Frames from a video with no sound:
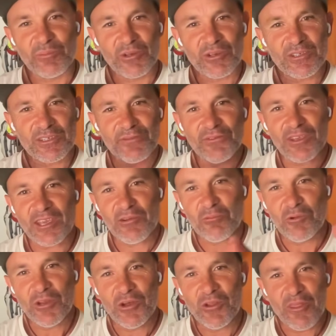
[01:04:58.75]
because if you can
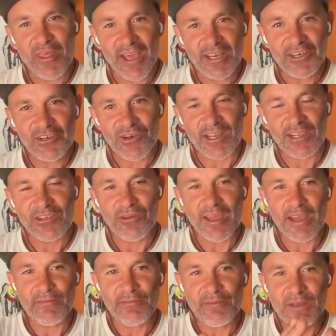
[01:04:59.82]
win on that track, you
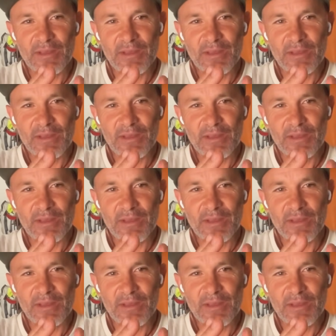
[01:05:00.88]
have